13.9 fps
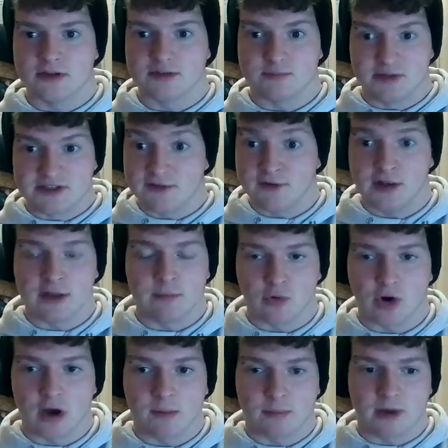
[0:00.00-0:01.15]
specifically
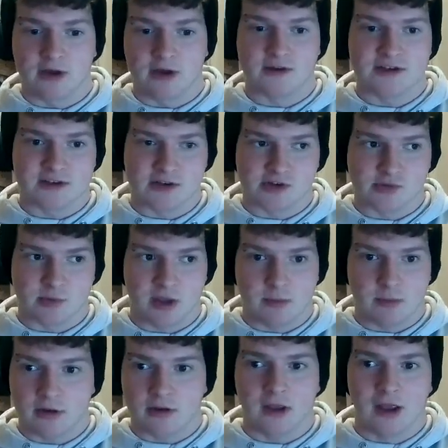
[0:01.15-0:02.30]
brought up by a research
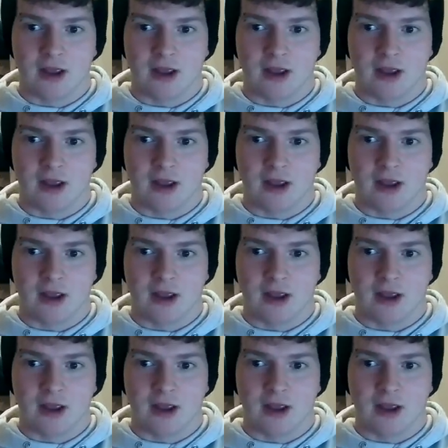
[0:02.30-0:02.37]
paper.